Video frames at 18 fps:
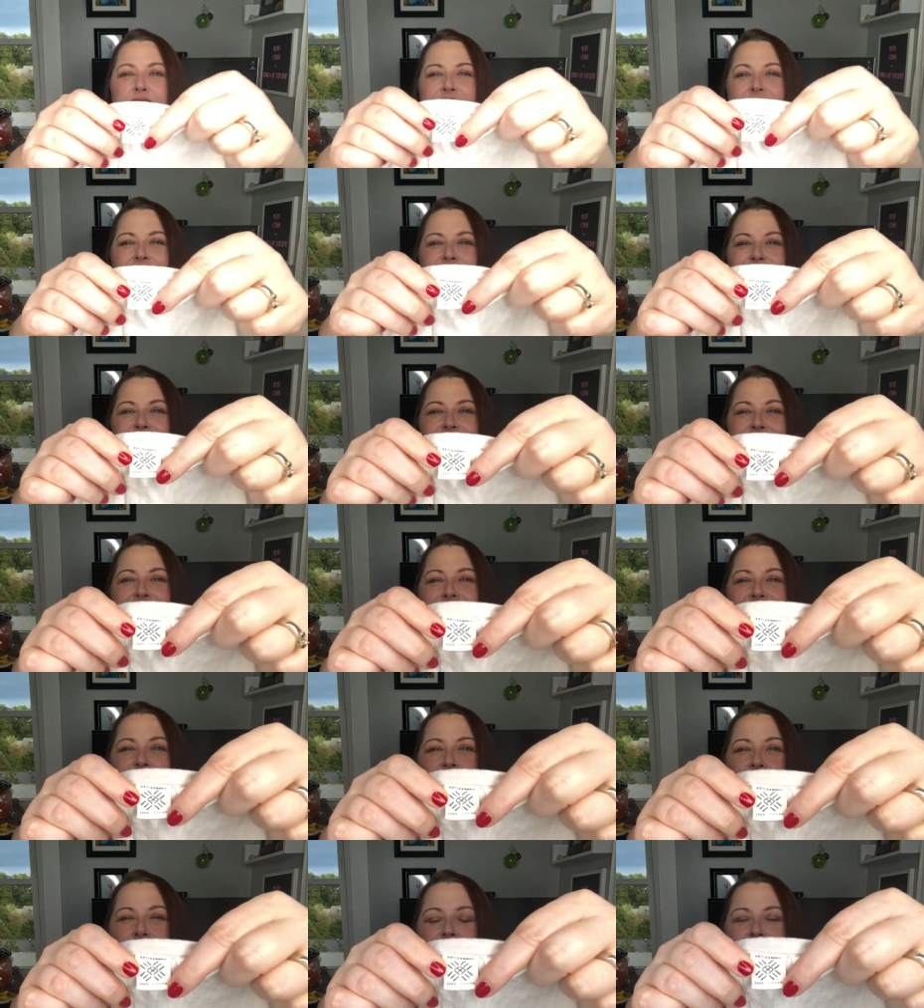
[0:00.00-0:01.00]
It
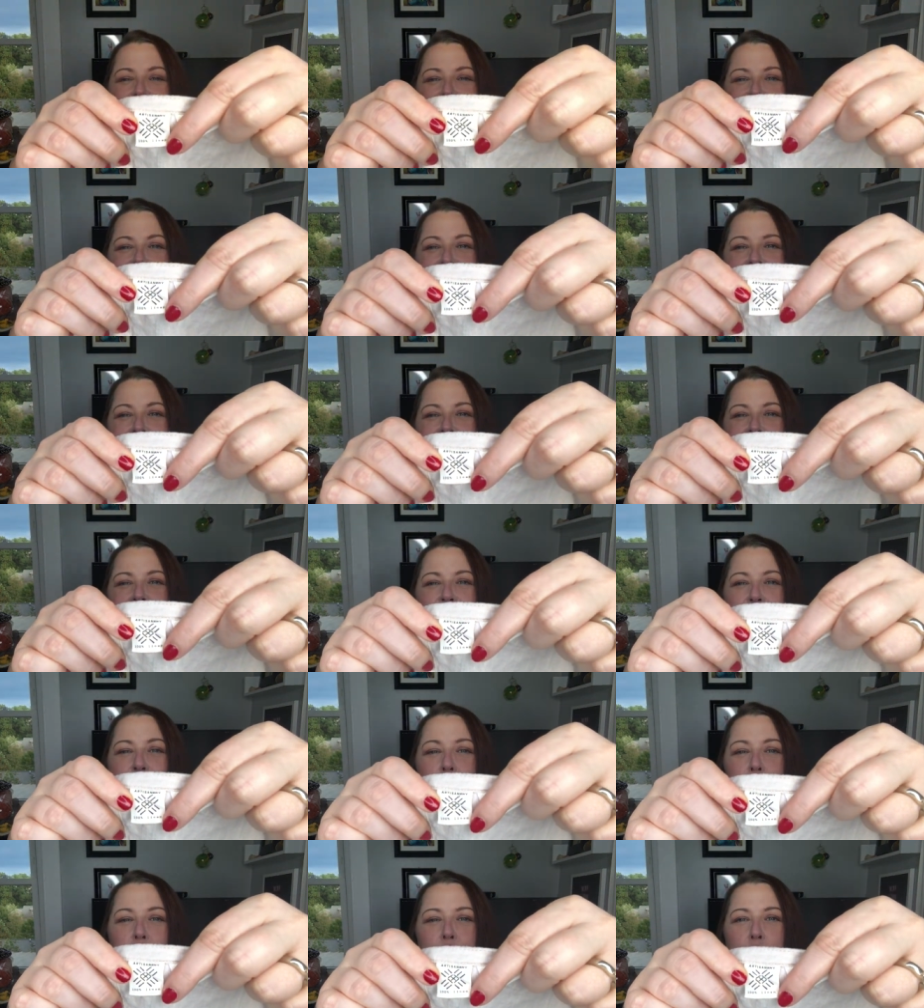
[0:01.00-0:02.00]
is Artisan
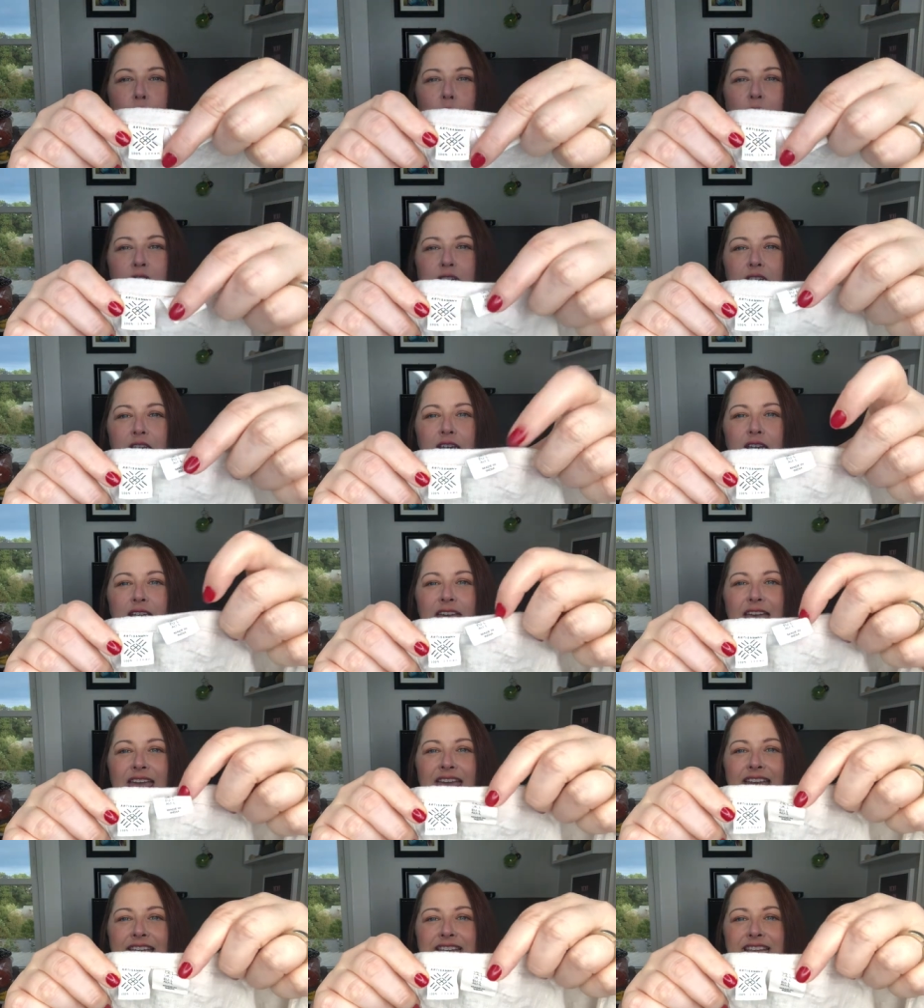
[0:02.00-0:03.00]
New York,
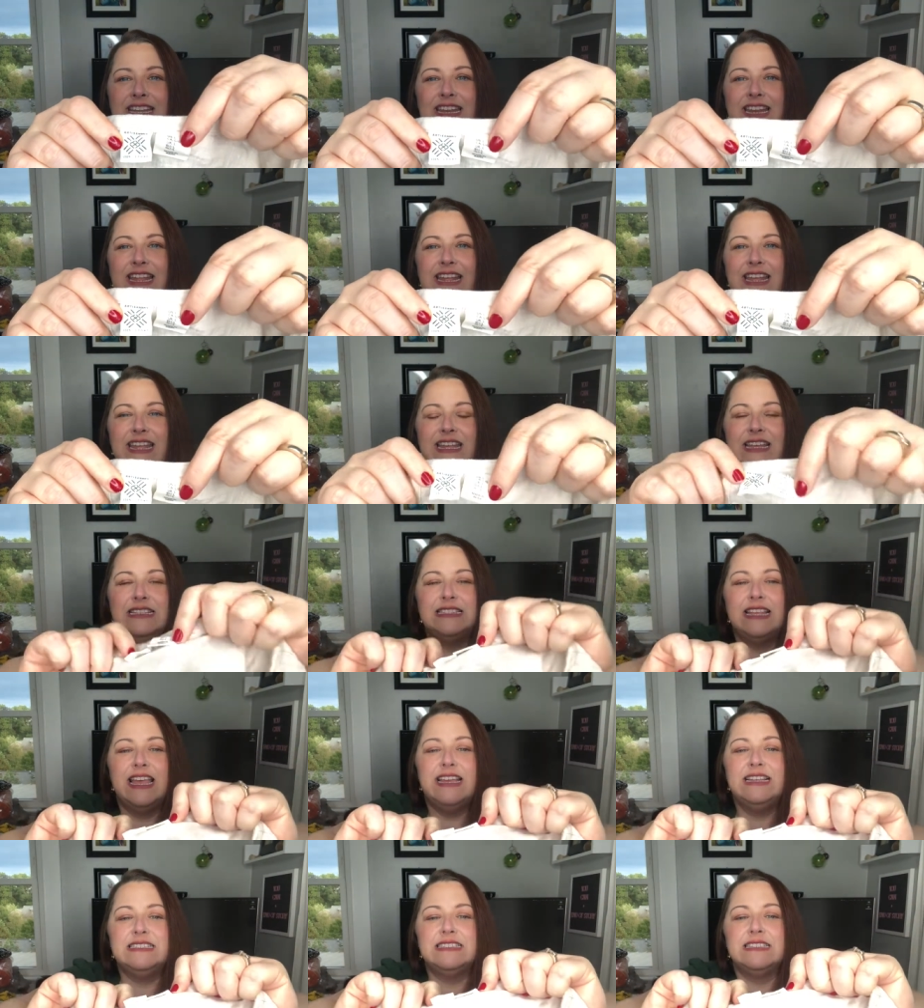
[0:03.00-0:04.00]
and it is
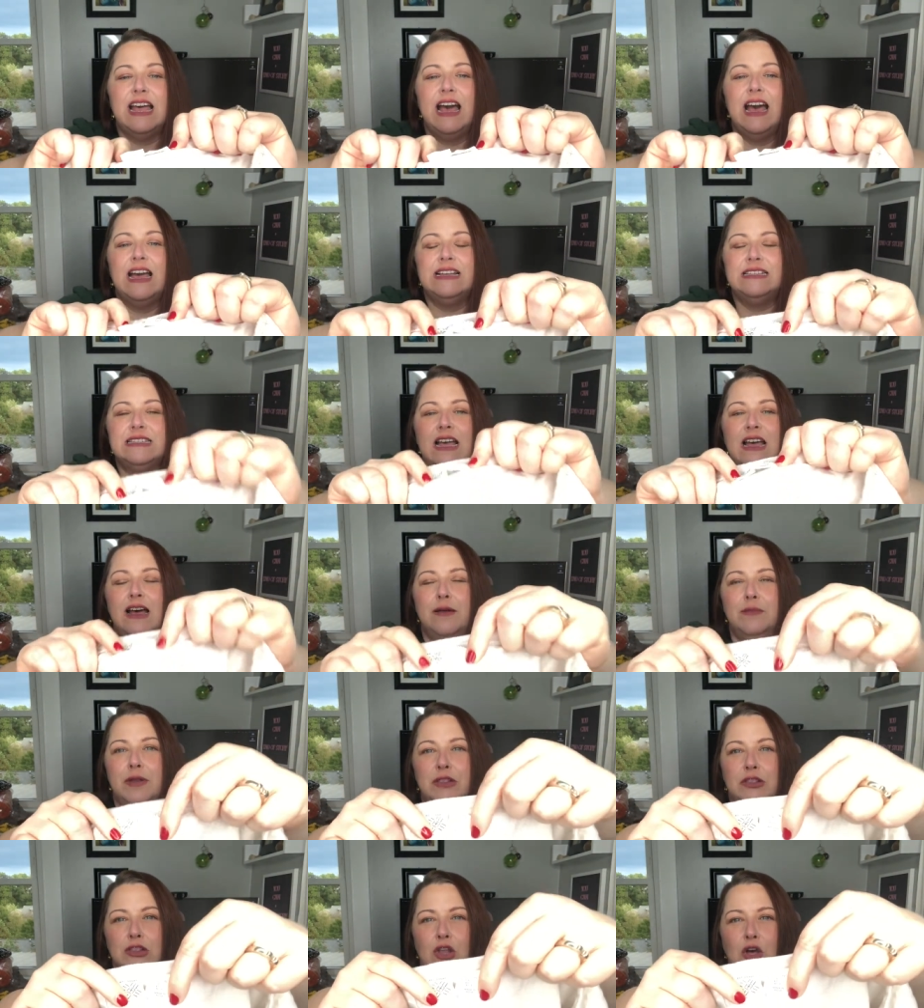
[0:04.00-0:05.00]
a size
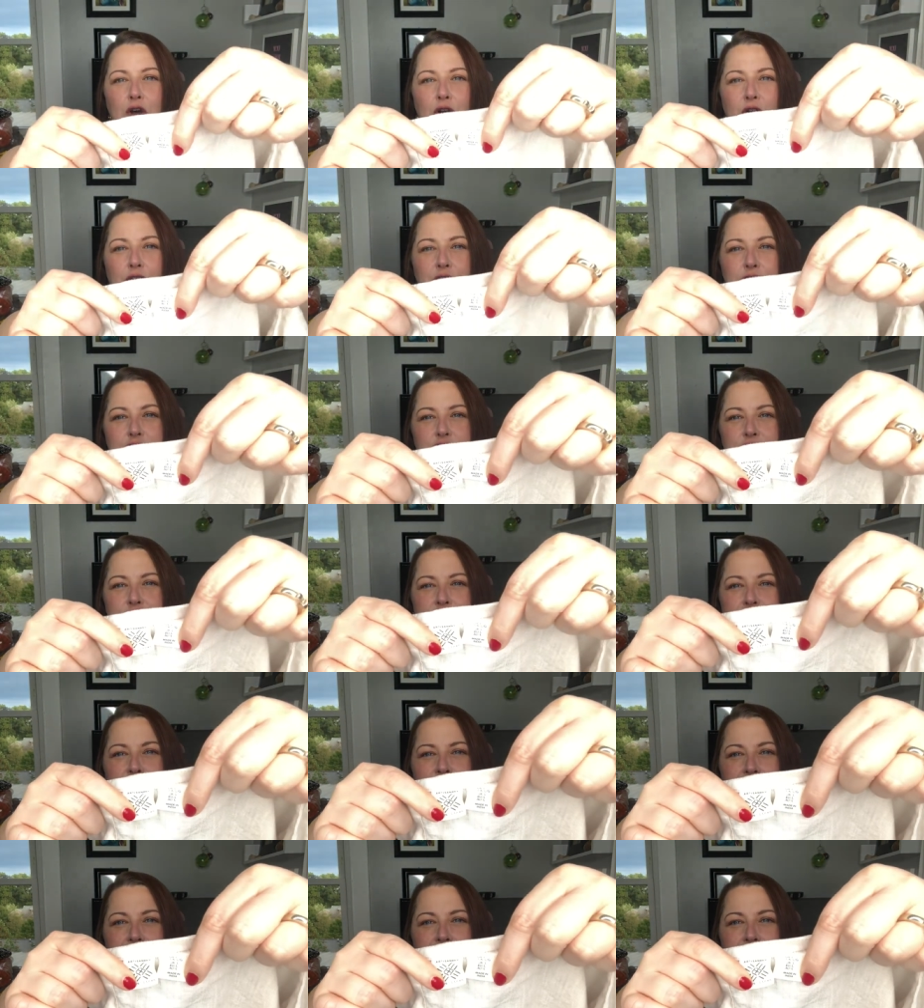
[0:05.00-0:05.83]
large.